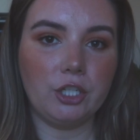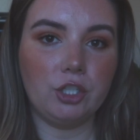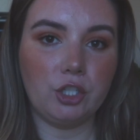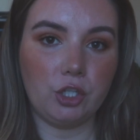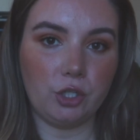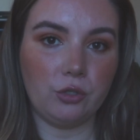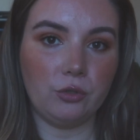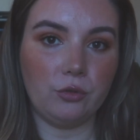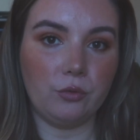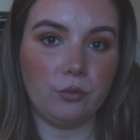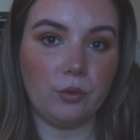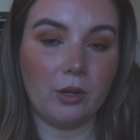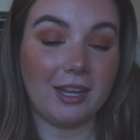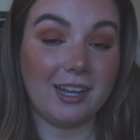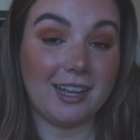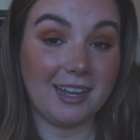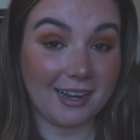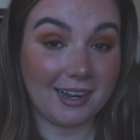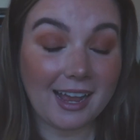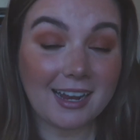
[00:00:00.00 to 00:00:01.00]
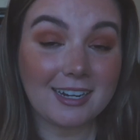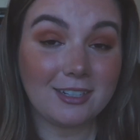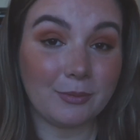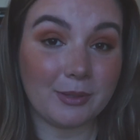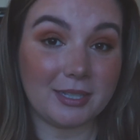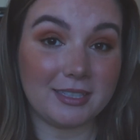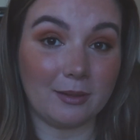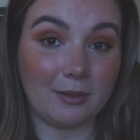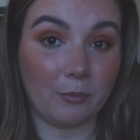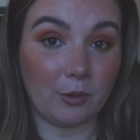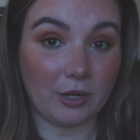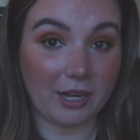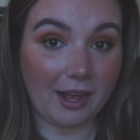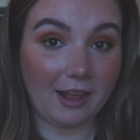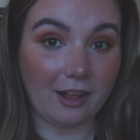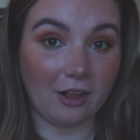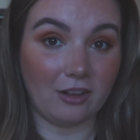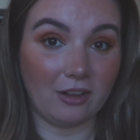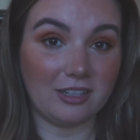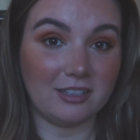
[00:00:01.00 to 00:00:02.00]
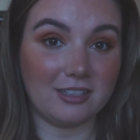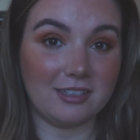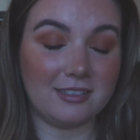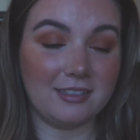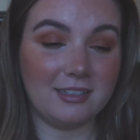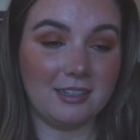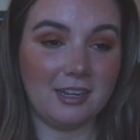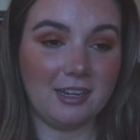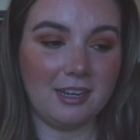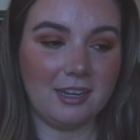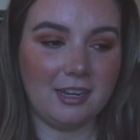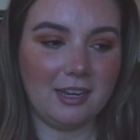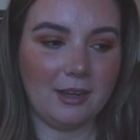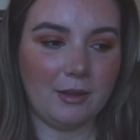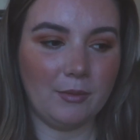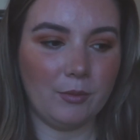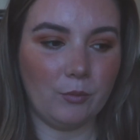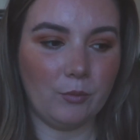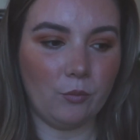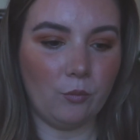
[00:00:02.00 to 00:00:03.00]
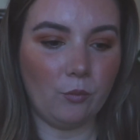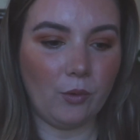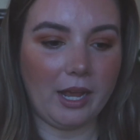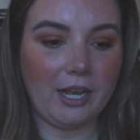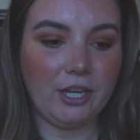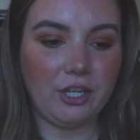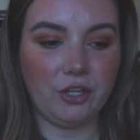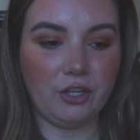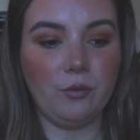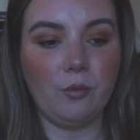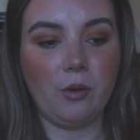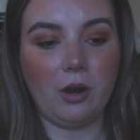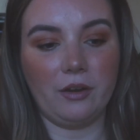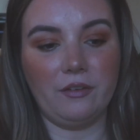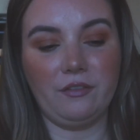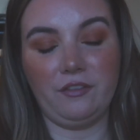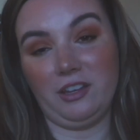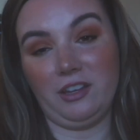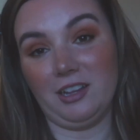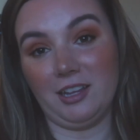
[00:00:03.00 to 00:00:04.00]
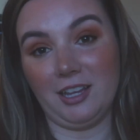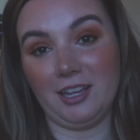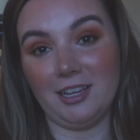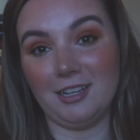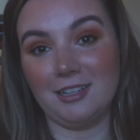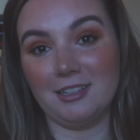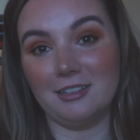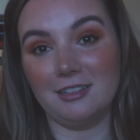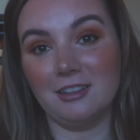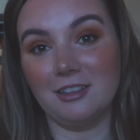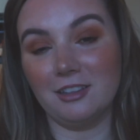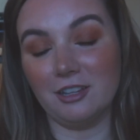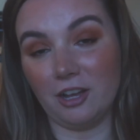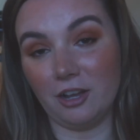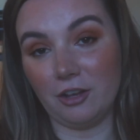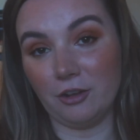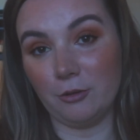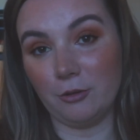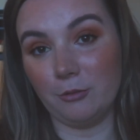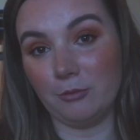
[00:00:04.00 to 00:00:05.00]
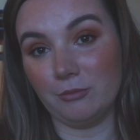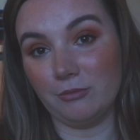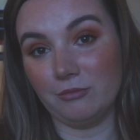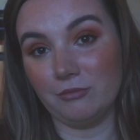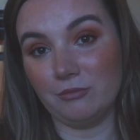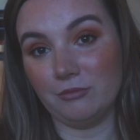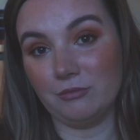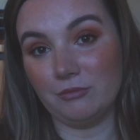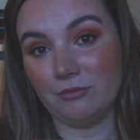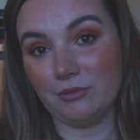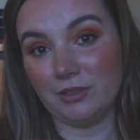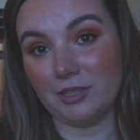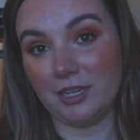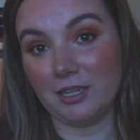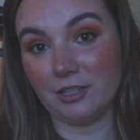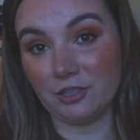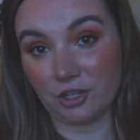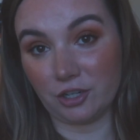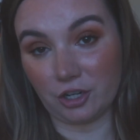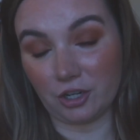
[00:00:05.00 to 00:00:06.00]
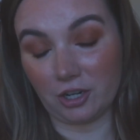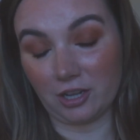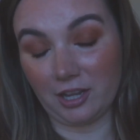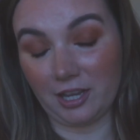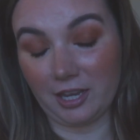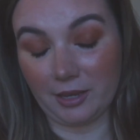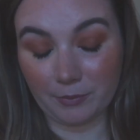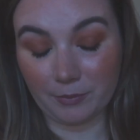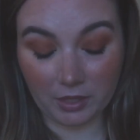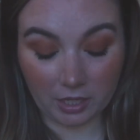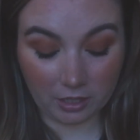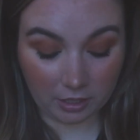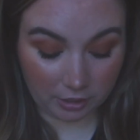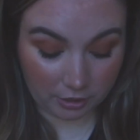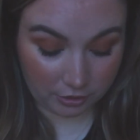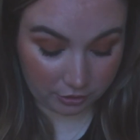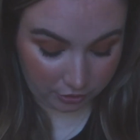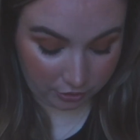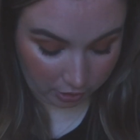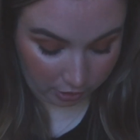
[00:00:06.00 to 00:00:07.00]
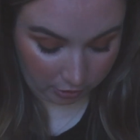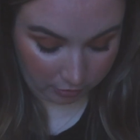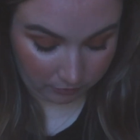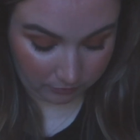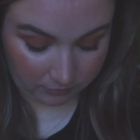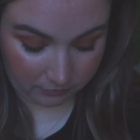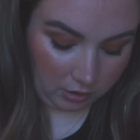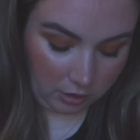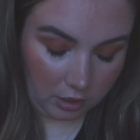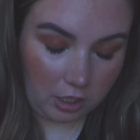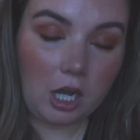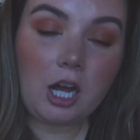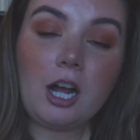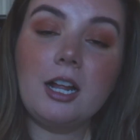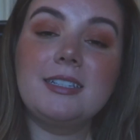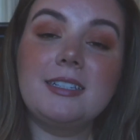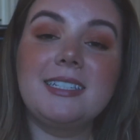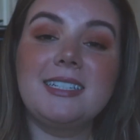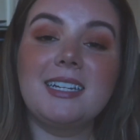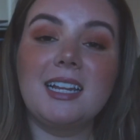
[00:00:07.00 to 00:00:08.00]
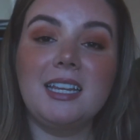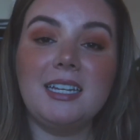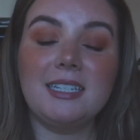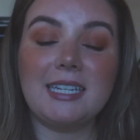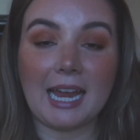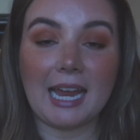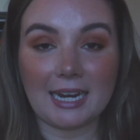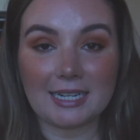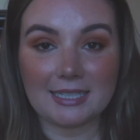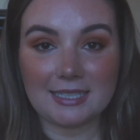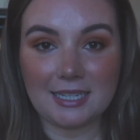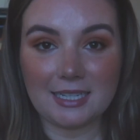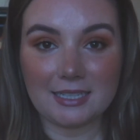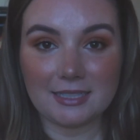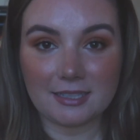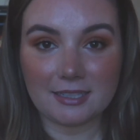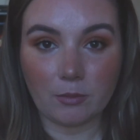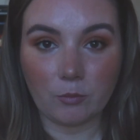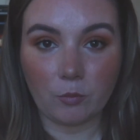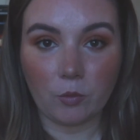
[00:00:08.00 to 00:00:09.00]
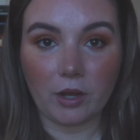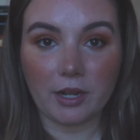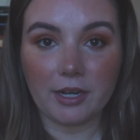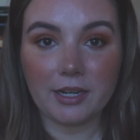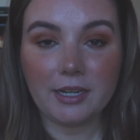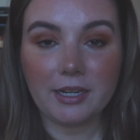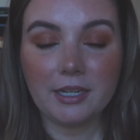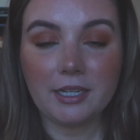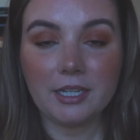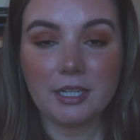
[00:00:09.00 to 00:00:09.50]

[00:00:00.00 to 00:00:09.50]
to connect with someone else when you are feeling low internally. So constantly texting someone,